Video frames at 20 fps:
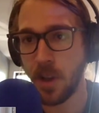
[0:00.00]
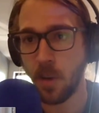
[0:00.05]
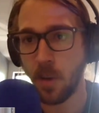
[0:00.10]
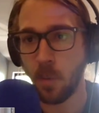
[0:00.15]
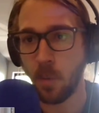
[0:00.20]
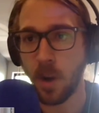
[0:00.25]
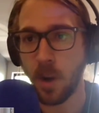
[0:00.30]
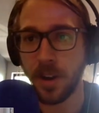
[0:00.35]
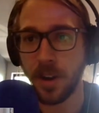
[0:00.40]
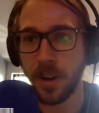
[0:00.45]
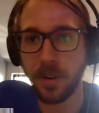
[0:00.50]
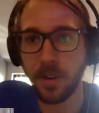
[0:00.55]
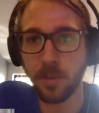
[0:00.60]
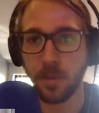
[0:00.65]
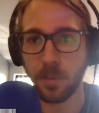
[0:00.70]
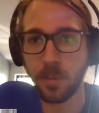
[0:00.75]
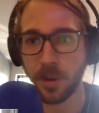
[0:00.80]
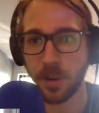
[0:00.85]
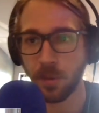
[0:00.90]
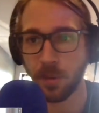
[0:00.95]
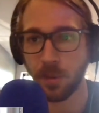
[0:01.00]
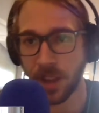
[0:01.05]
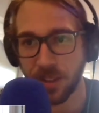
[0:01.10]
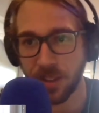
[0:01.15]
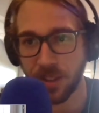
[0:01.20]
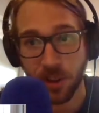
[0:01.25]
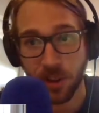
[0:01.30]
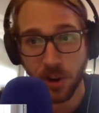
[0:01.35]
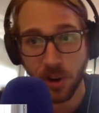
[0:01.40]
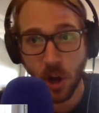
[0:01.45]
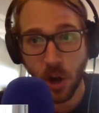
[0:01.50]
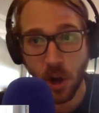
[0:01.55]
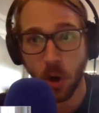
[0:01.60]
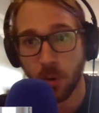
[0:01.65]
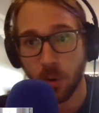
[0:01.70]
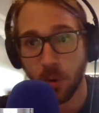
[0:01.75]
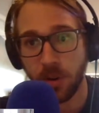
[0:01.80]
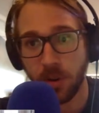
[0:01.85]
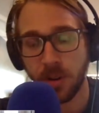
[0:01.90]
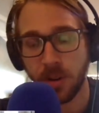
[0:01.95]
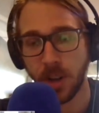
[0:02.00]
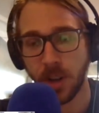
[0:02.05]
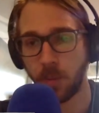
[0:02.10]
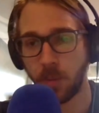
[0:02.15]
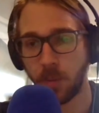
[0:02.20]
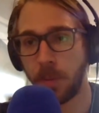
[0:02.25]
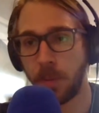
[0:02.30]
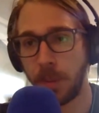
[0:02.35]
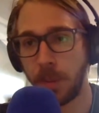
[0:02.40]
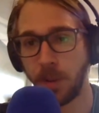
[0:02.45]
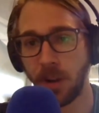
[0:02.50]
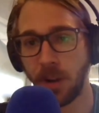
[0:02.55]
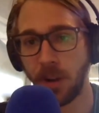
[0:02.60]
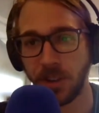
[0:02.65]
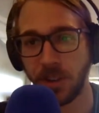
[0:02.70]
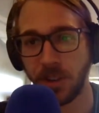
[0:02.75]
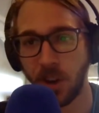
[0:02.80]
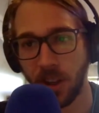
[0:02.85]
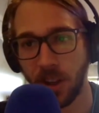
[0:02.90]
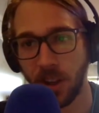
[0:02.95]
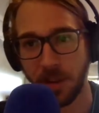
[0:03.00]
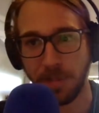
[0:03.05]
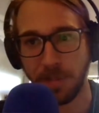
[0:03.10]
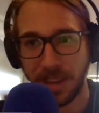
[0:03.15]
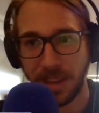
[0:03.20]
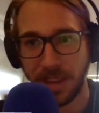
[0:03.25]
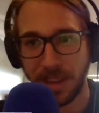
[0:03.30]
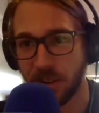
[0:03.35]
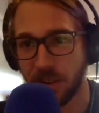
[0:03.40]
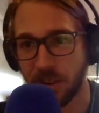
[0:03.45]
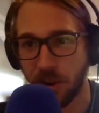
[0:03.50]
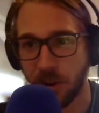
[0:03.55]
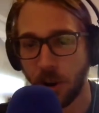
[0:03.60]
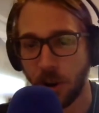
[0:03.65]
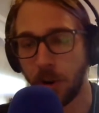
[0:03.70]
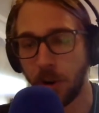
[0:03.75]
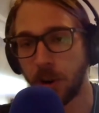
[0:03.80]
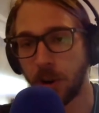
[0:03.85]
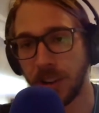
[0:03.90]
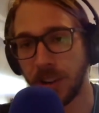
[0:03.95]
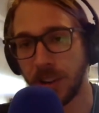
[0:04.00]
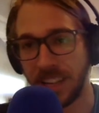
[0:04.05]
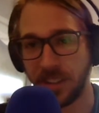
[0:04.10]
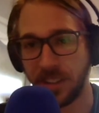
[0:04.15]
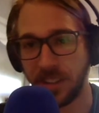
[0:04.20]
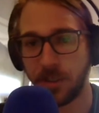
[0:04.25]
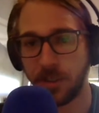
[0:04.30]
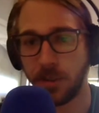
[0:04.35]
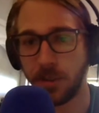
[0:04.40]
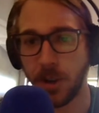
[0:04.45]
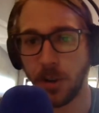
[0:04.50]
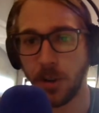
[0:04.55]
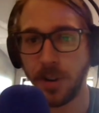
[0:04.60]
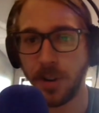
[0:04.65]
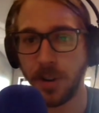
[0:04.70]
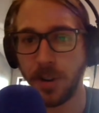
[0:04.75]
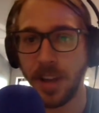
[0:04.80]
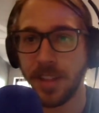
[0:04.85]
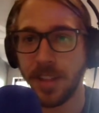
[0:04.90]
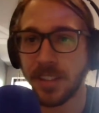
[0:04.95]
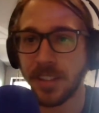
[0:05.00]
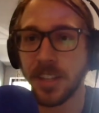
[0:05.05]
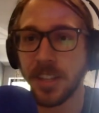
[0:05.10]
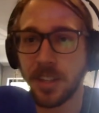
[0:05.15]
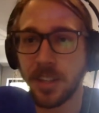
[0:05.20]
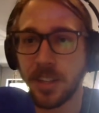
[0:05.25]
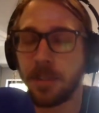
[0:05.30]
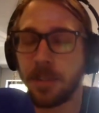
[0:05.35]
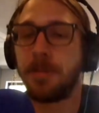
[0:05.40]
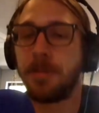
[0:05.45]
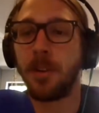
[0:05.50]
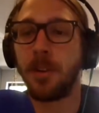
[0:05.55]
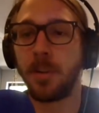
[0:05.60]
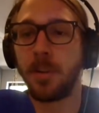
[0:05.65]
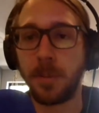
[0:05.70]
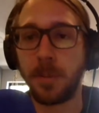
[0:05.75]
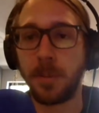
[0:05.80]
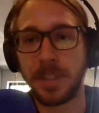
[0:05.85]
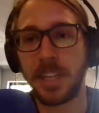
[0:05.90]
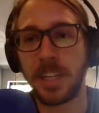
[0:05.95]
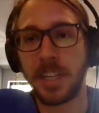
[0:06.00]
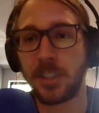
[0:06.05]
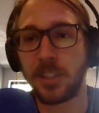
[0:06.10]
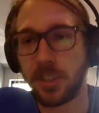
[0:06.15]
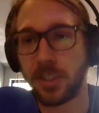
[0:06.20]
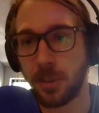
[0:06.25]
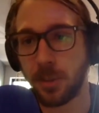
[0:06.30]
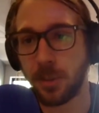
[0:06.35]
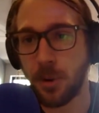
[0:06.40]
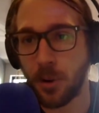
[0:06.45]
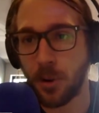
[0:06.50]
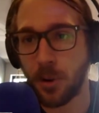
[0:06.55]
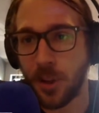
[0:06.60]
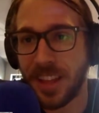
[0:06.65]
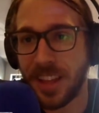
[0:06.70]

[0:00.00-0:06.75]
One, like the node and what people often call a beacon node or an ETH2 node, that's like the full implementation of the protocol.